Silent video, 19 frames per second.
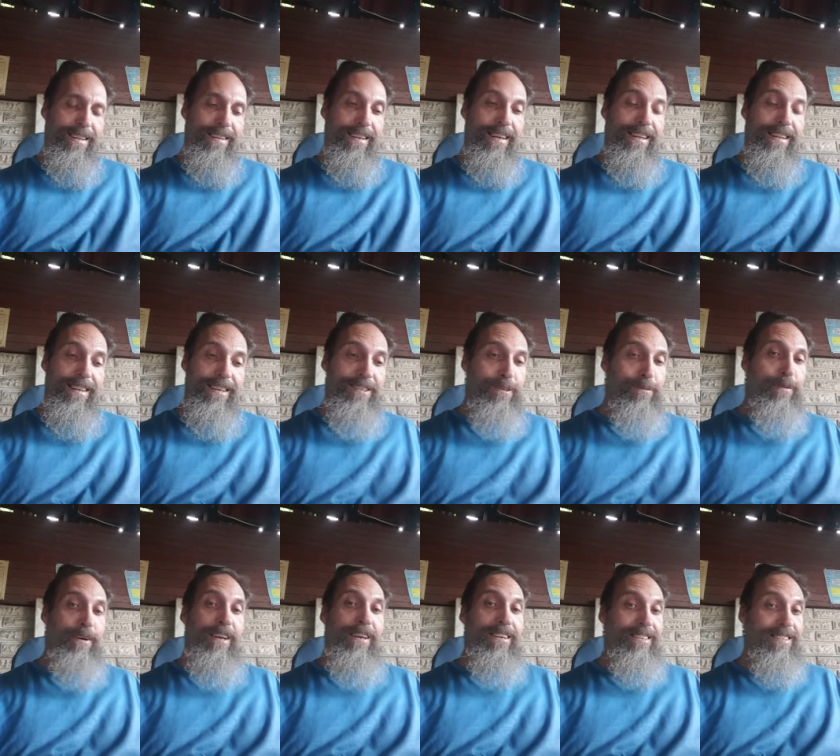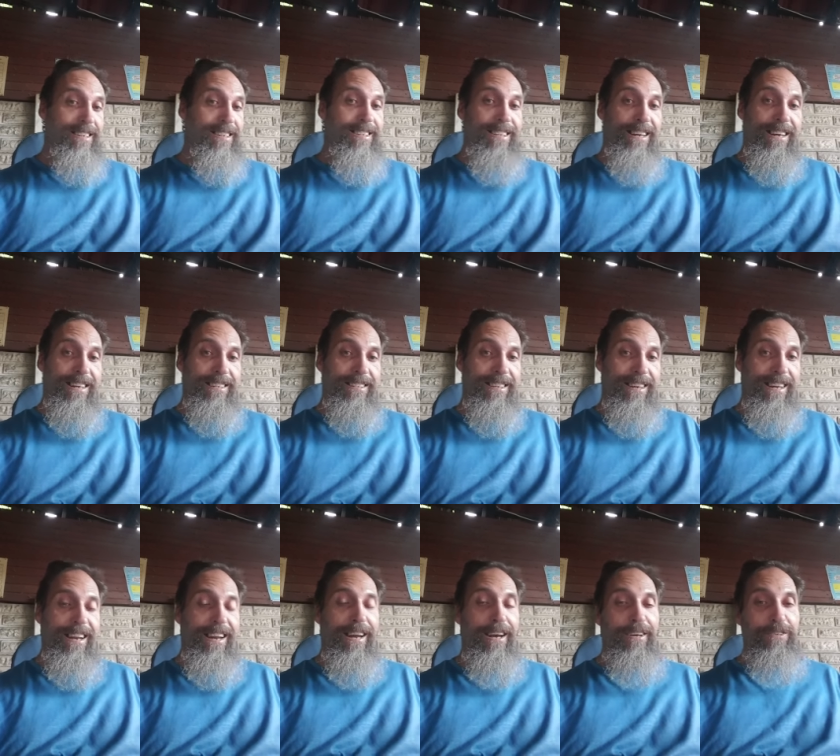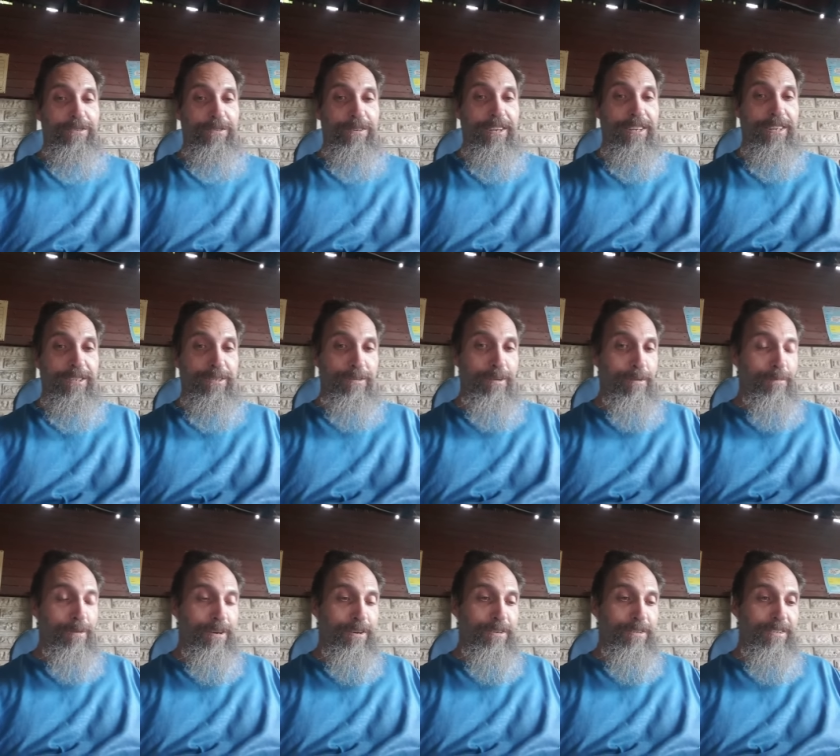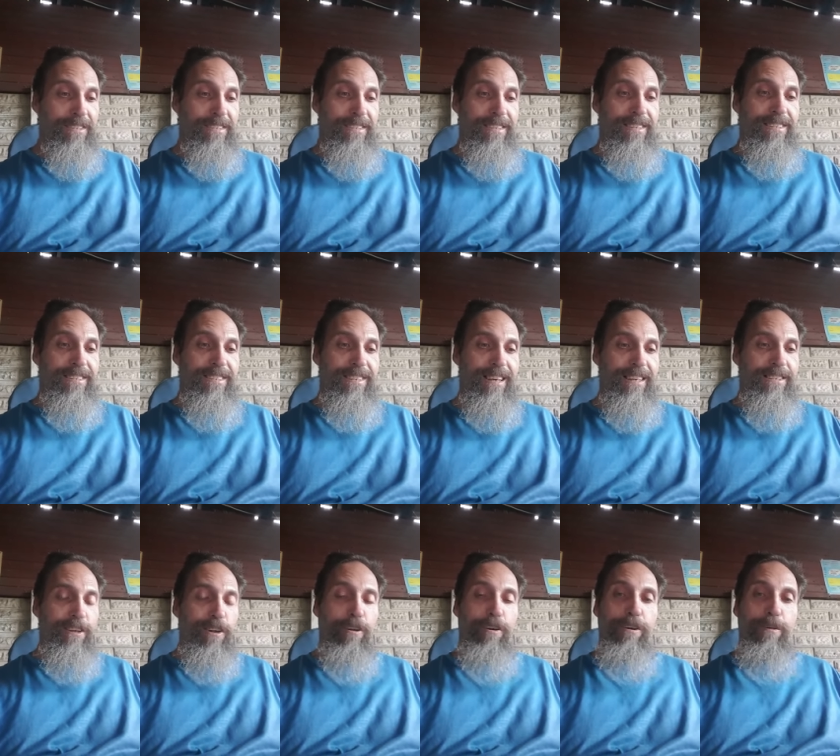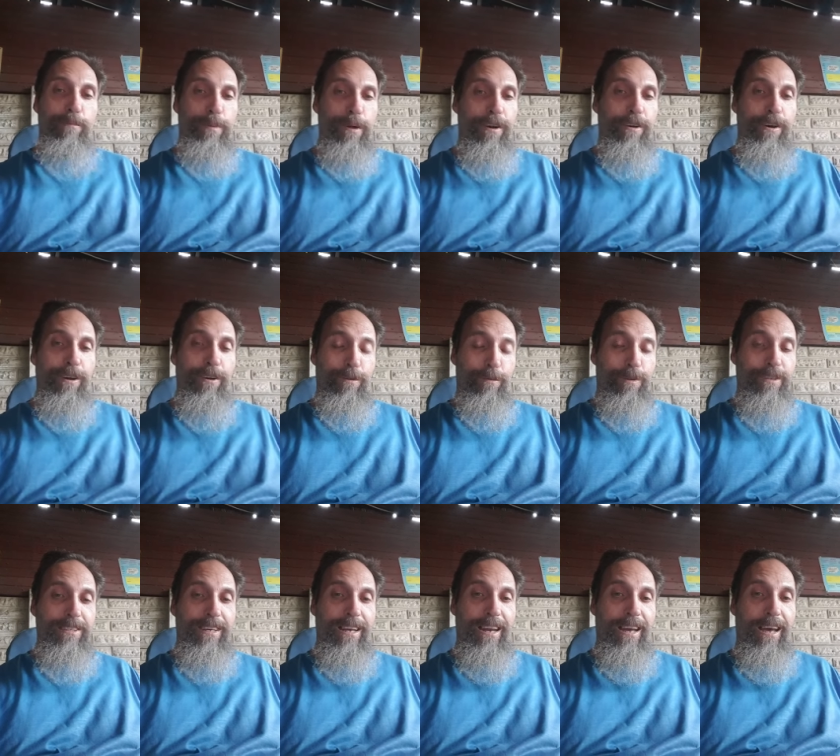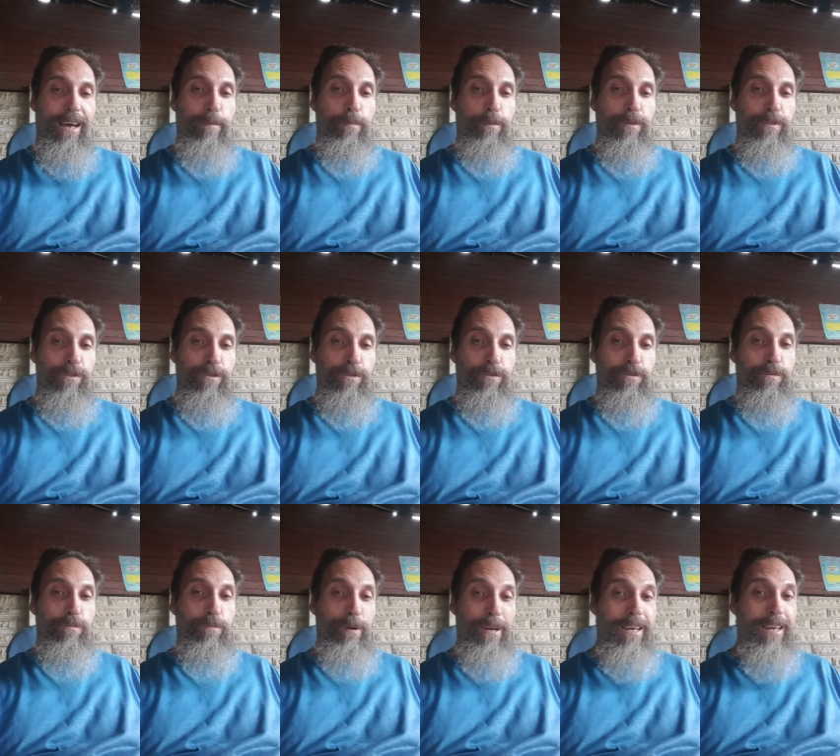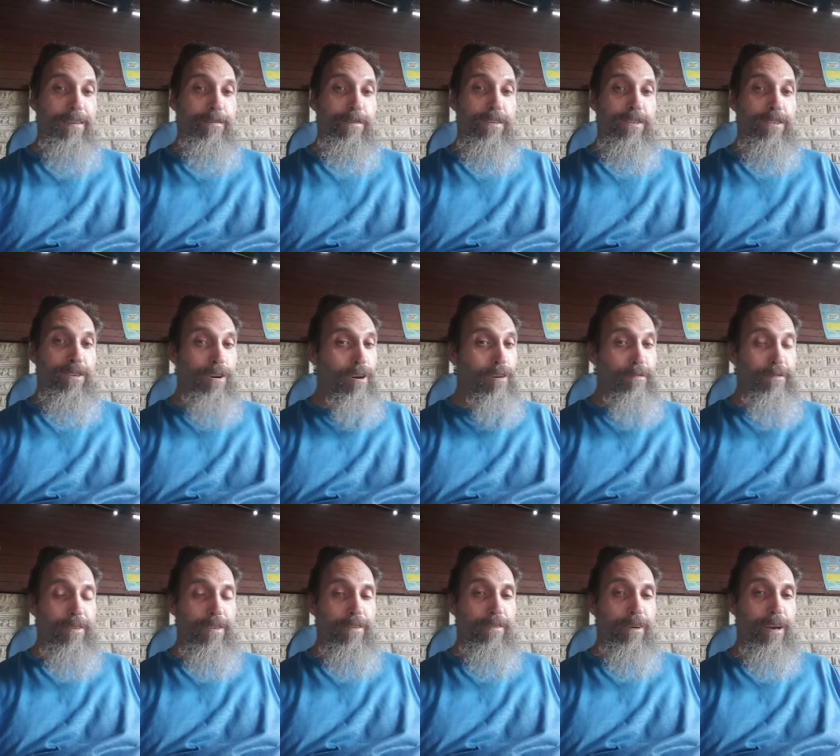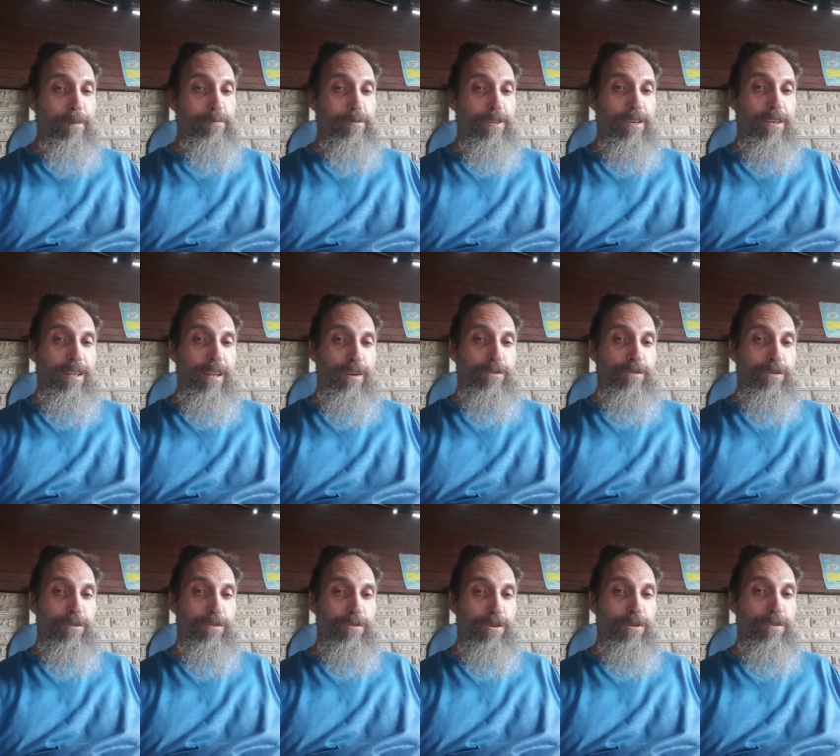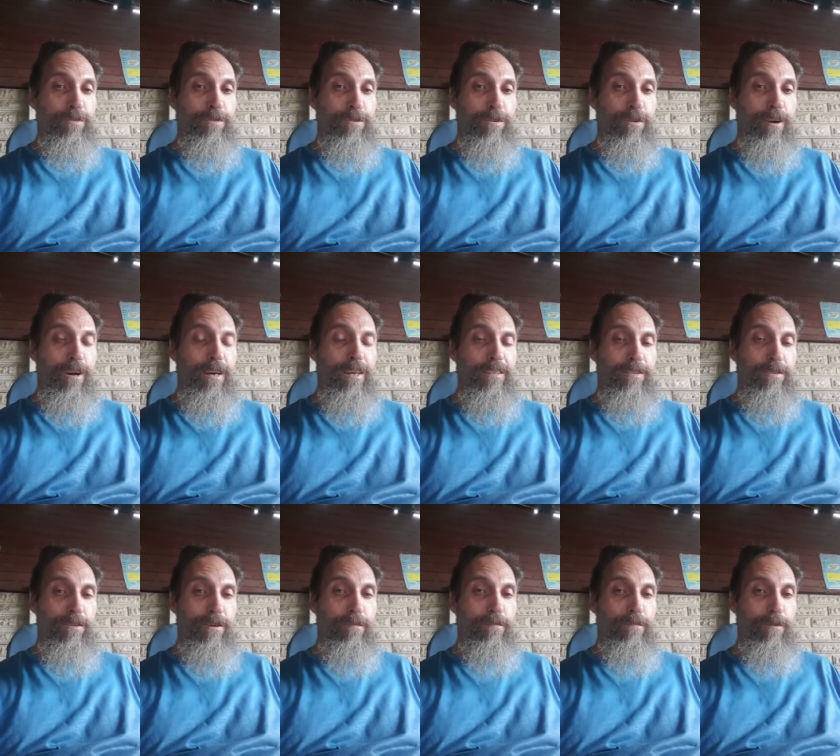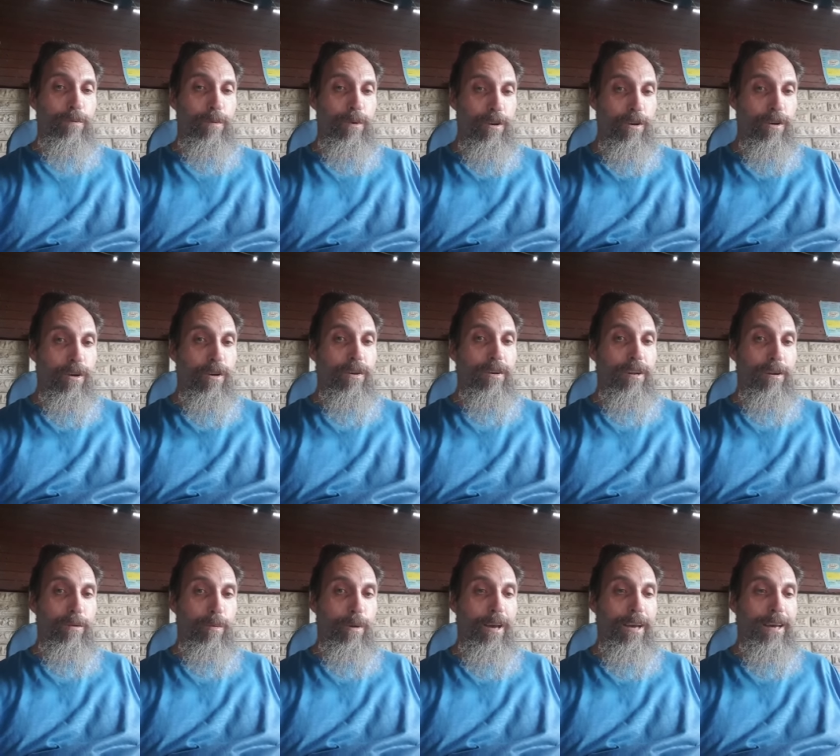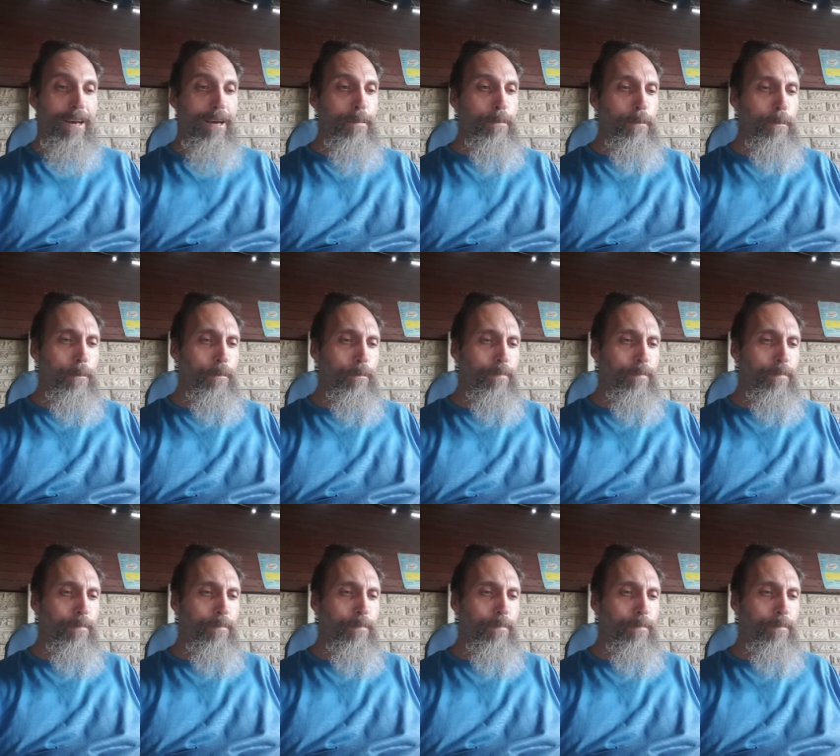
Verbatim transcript: Then this one is exciting, and I enjoy this one because this has a lot of bearing on what's going to happen to believers after the rapture, those who turn to Christ after we're gone and wake up.